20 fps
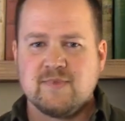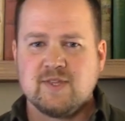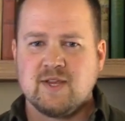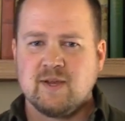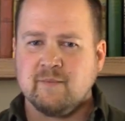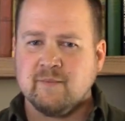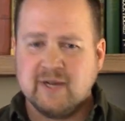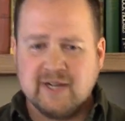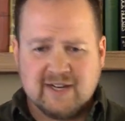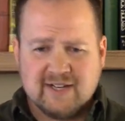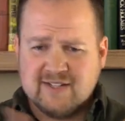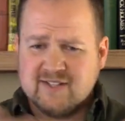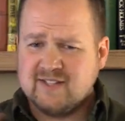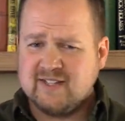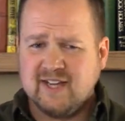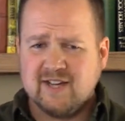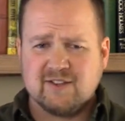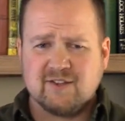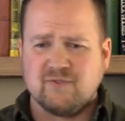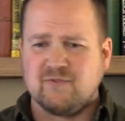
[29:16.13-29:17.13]
But I can
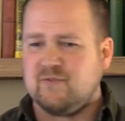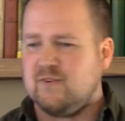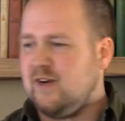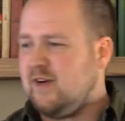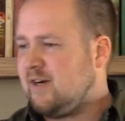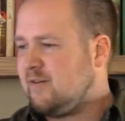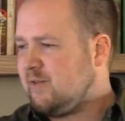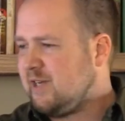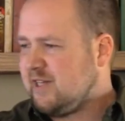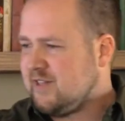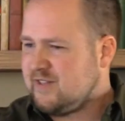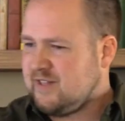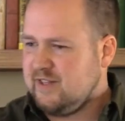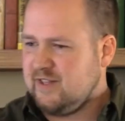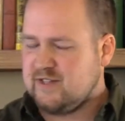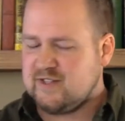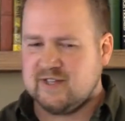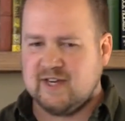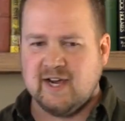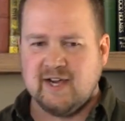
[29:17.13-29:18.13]
see out the front, I can see the
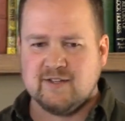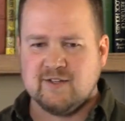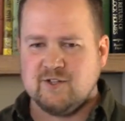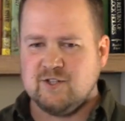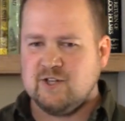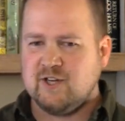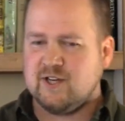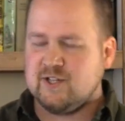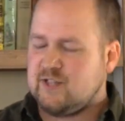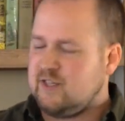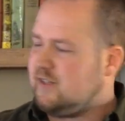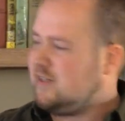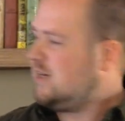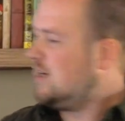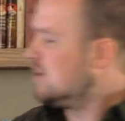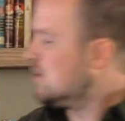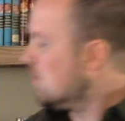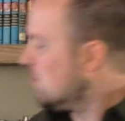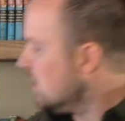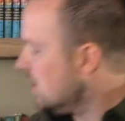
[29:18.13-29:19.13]
sides, and Josh can lean
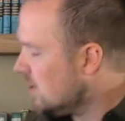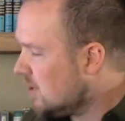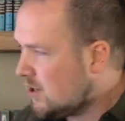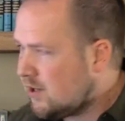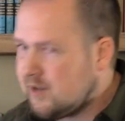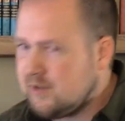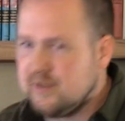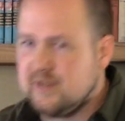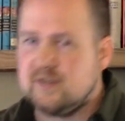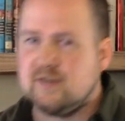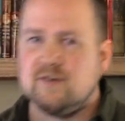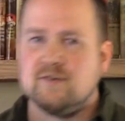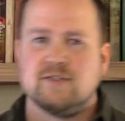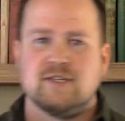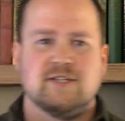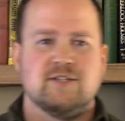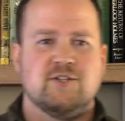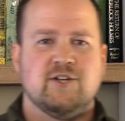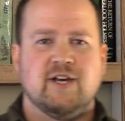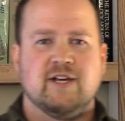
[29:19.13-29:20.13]
out the window,
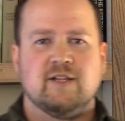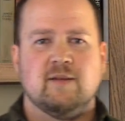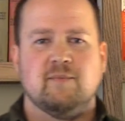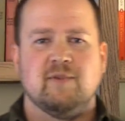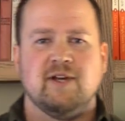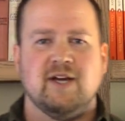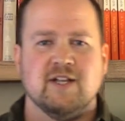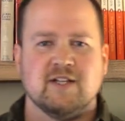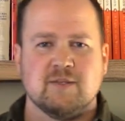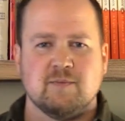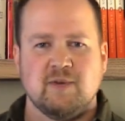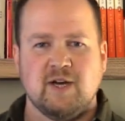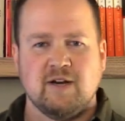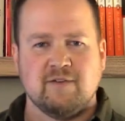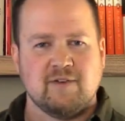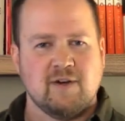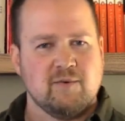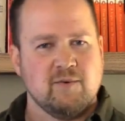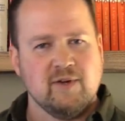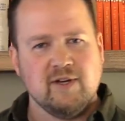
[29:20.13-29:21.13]
to check the blind spot
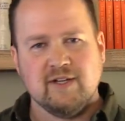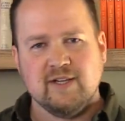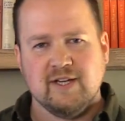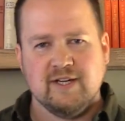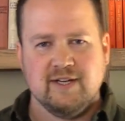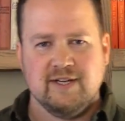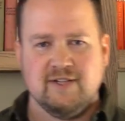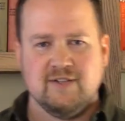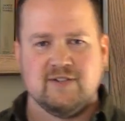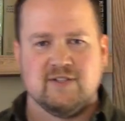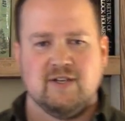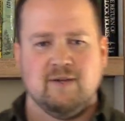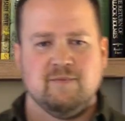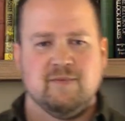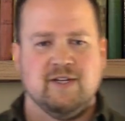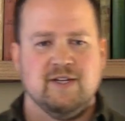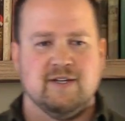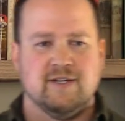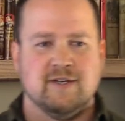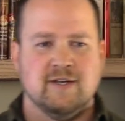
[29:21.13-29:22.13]
if I really need
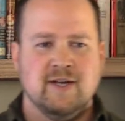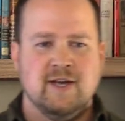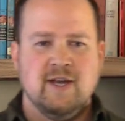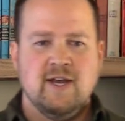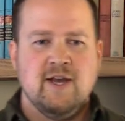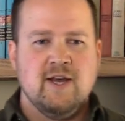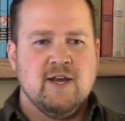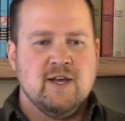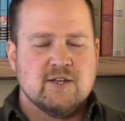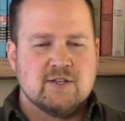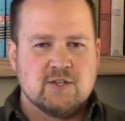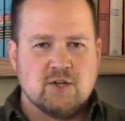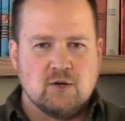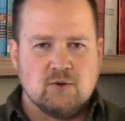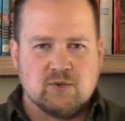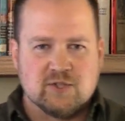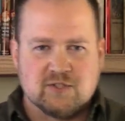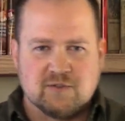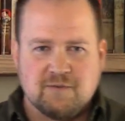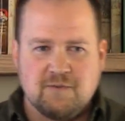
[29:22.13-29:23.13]
something. And so it
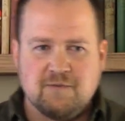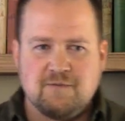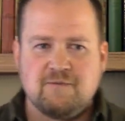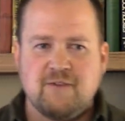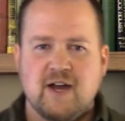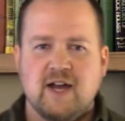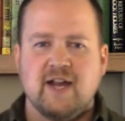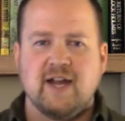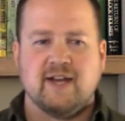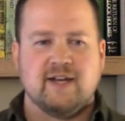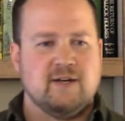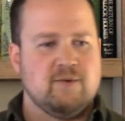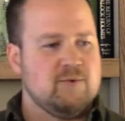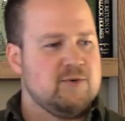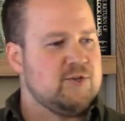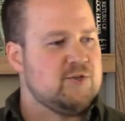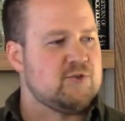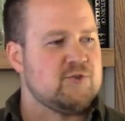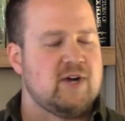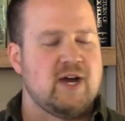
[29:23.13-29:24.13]
was fine, and we're
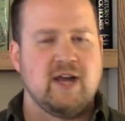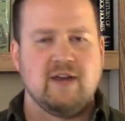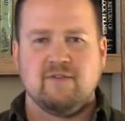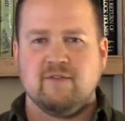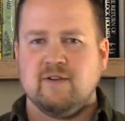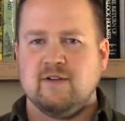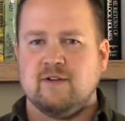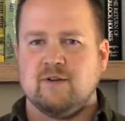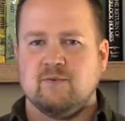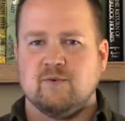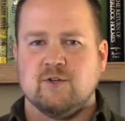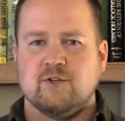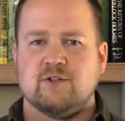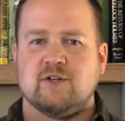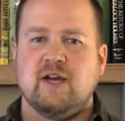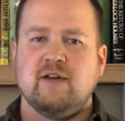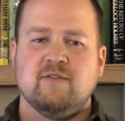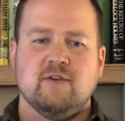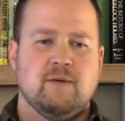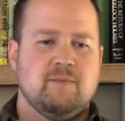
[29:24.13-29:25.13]

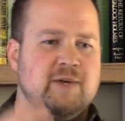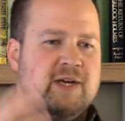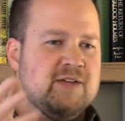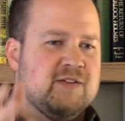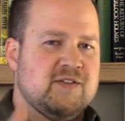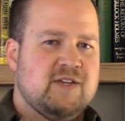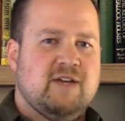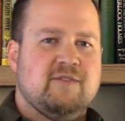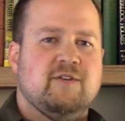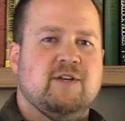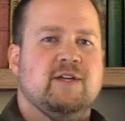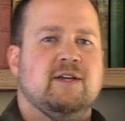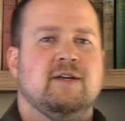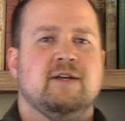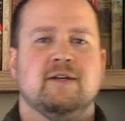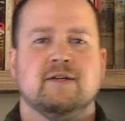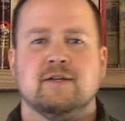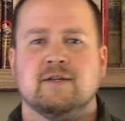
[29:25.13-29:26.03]
driving up I-70